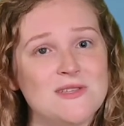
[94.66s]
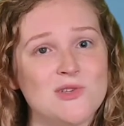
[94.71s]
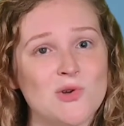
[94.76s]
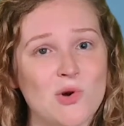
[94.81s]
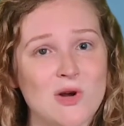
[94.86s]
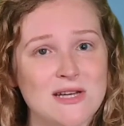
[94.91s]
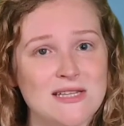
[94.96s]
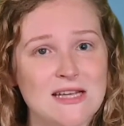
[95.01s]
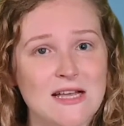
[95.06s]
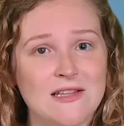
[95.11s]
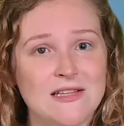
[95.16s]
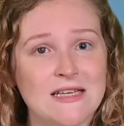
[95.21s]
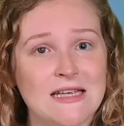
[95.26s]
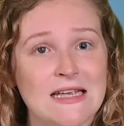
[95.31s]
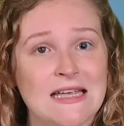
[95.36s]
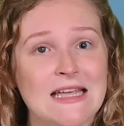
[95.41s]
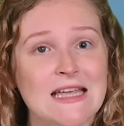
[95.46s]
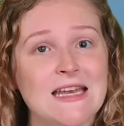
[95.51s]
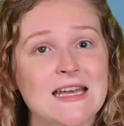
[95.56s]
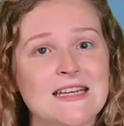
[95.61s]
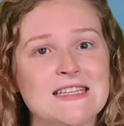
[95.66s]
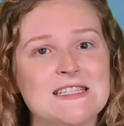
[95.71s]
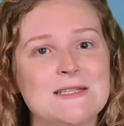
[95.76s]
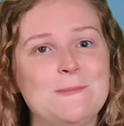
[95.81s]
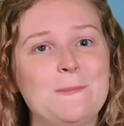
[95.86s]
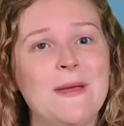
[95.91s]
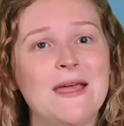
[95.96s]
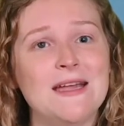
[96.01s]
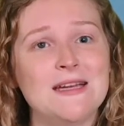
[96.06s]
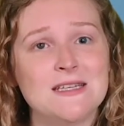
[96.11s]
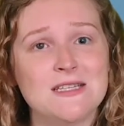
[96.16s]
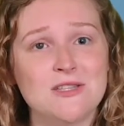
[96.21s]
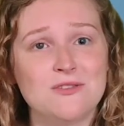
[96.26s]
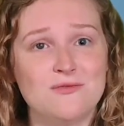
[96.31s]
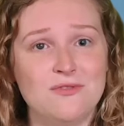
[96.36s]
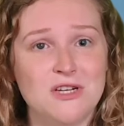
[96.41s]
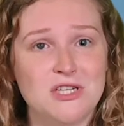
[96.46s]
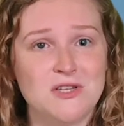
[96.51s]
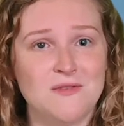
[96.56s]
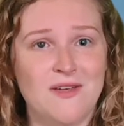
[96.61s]
storytelling can expand the
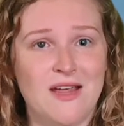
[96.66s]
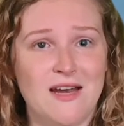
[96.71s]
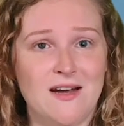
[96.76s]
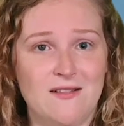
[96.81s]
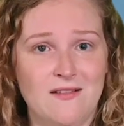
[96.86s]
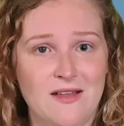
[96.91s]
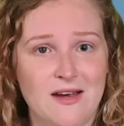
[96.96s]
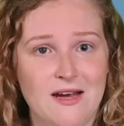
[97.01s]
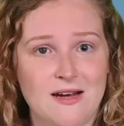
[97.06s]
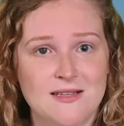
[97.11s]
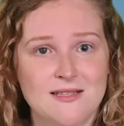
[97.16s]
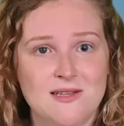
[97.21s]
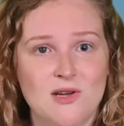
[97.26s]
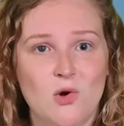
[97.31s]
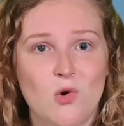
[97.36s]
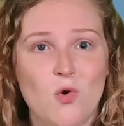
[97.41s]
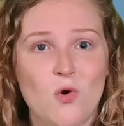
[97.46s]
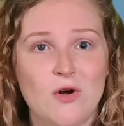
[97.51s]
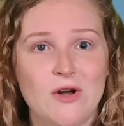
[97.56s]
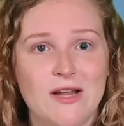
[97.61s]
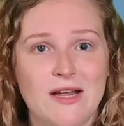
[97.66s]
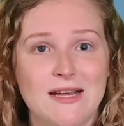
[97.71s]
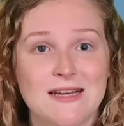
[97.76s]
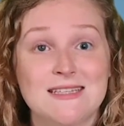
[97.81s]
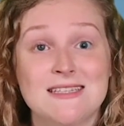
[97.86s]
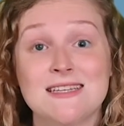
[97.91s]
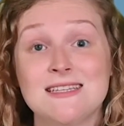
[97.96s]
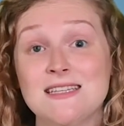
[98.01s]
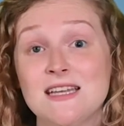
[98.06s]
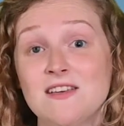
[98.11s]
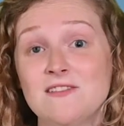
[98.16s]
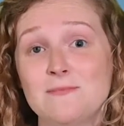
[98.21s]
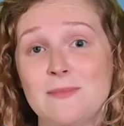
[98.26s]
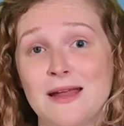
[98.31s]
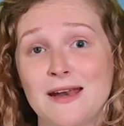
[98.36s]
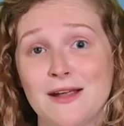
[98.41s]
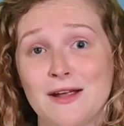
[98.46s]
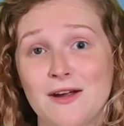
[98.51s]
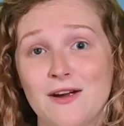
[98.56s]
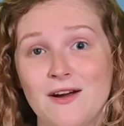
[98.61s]
reach of analytics, according to Dave
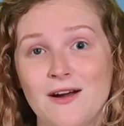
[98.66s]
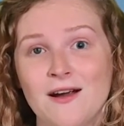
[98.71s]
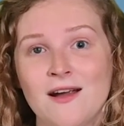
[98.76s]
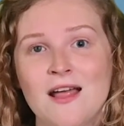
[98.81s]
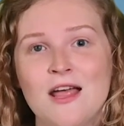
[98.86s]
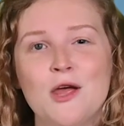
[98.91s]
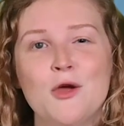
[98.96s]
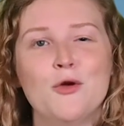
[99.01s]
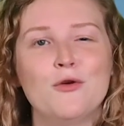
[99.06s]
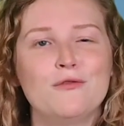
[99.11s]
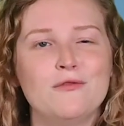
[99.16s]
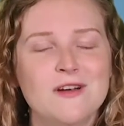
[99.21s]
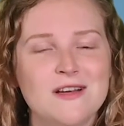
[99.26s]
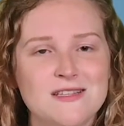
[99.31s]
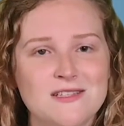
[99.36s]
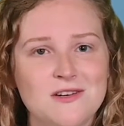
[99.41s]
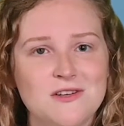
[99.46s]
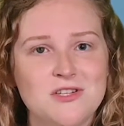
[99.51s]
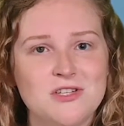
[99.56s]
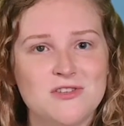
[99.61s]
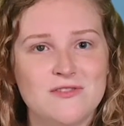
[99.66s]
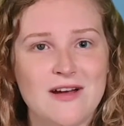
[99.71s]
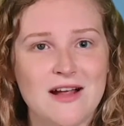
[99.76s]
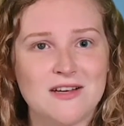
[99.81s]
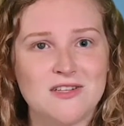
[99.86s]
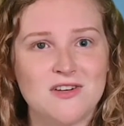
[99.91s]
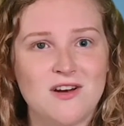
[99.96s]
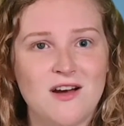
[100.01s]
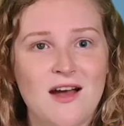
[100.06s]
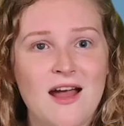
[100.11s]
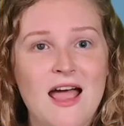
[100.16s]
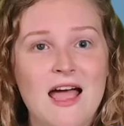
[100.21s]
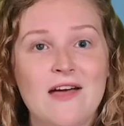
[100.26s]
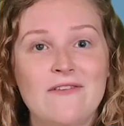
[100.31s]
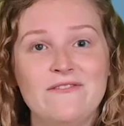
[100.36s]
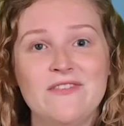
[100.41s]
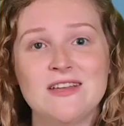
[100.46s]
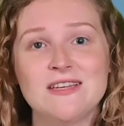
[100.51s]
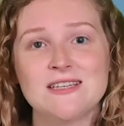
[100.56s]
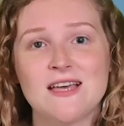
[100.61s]
Menninger, Research Director at
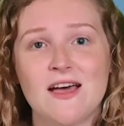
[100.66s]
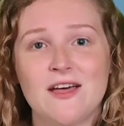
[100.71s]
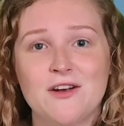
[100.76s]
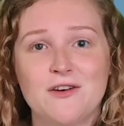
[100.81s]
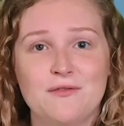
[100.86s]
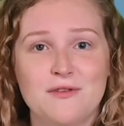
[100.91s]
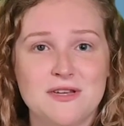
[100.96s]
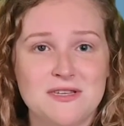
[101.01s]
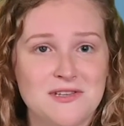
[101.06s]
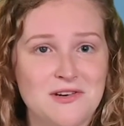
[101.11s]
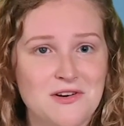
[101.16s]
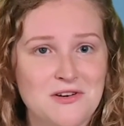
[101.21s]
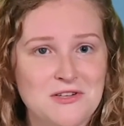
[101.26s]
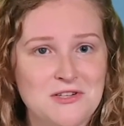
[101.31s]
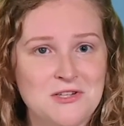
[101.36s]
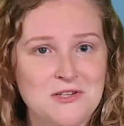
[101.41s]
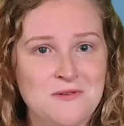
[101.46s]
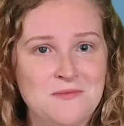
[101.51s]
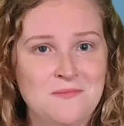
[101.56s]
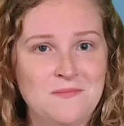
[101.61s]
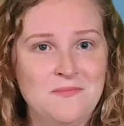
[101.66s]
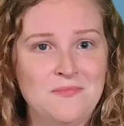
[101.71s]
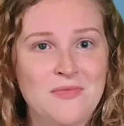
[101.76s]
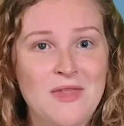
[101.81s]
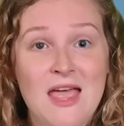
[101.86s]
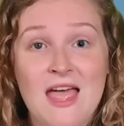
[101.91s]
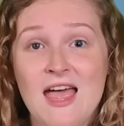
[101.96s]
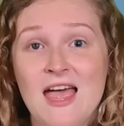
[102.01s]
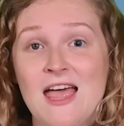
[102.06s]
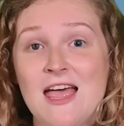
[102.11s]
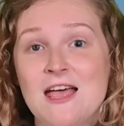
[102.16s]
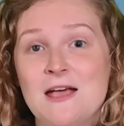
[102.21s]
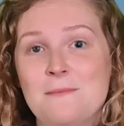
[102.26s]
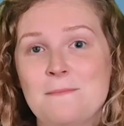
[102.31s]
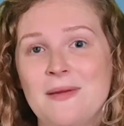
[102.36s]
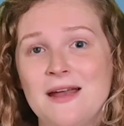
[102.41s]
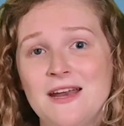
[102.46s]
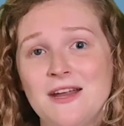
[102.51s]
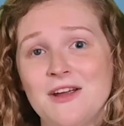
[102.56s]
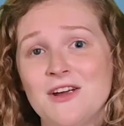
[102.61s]
Ventana Research.
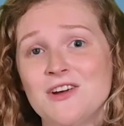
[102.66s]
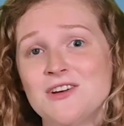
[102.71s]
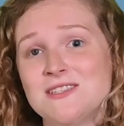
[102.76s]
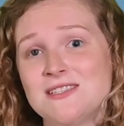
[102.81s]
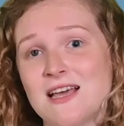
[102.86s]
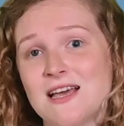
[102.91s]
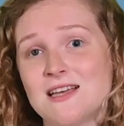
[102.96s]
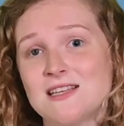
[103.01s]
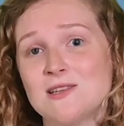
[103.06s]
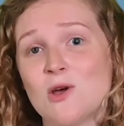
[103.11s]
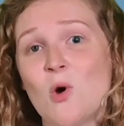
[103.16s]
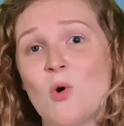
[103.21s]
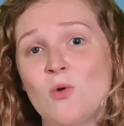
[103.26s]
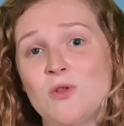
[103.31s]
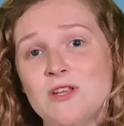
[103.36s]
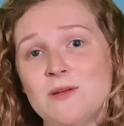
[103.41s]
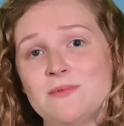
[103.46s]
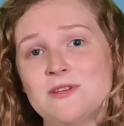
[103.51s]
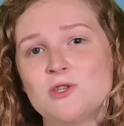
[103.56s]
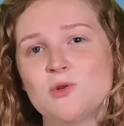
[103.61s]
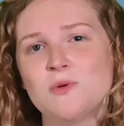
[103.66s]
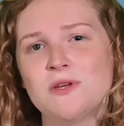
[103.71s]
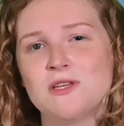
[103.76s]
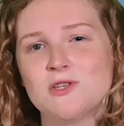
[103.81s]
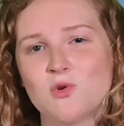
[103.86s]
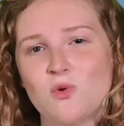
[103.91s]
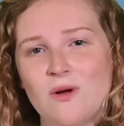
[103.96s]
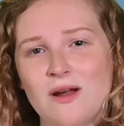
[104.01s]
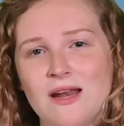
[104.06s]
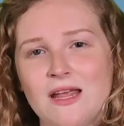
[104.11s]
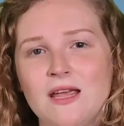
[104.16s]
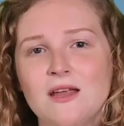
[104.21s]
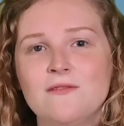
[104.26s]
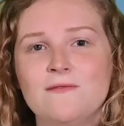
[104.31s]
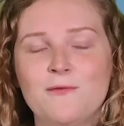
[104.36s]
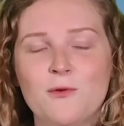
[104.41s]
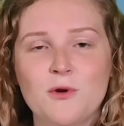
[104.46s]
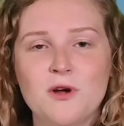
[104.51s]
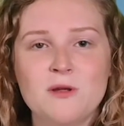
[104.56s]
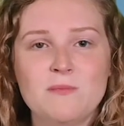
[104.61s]
Menninger says only between 20 and
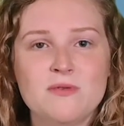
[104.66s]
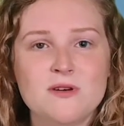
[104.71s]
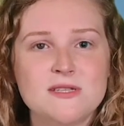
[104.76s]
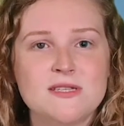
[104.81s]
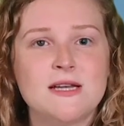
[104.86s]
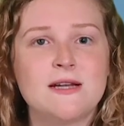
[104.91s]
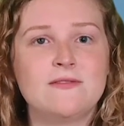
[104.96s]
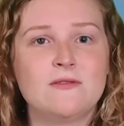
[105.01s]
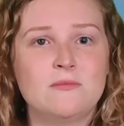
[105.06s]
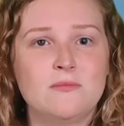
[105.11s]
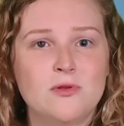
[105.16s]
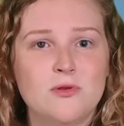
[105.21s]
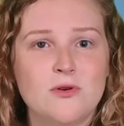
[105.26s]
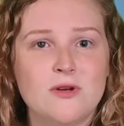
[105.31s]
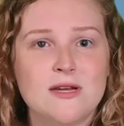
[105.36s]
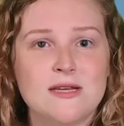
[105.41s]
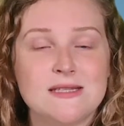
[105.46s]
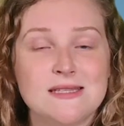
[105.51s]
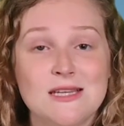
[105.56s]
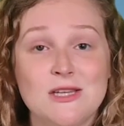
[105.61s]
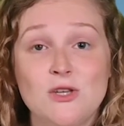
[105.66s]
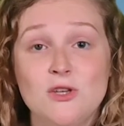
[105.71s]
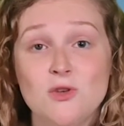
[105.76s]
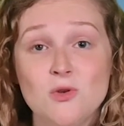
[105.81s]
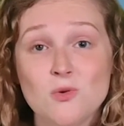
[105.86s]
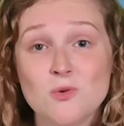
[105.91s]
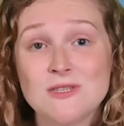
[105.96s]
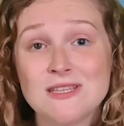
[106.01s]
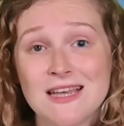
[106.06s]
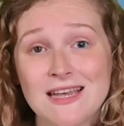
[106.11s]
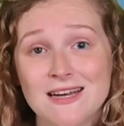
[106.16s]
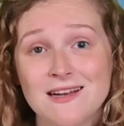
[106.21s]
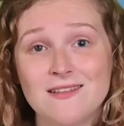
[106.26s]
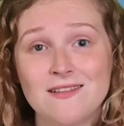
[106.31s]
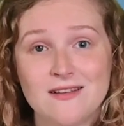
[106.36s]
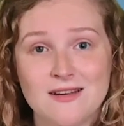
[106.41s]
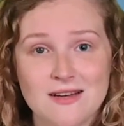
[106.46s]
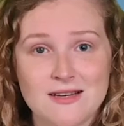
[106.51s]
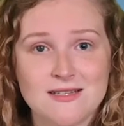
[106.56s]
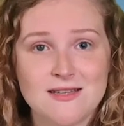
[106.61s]
40% of employees use
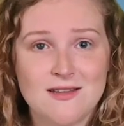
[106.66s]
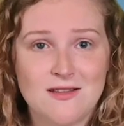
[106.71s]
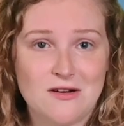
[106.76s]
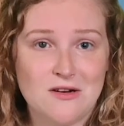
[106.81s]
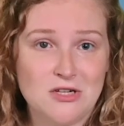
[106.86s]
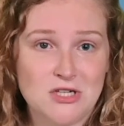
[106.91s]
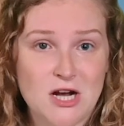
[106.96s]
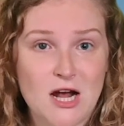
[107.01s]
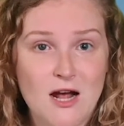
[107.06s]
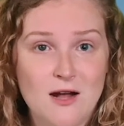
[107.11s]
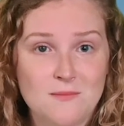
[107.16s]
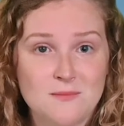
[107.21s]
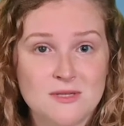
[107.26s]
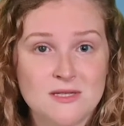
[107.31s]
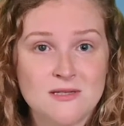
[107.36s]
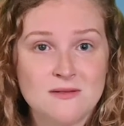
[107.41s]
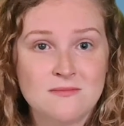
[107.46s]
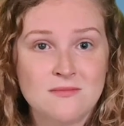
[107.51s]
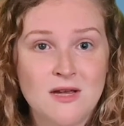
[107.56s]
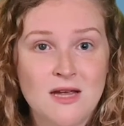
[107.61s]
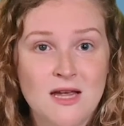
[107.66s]
analytics in their jobs.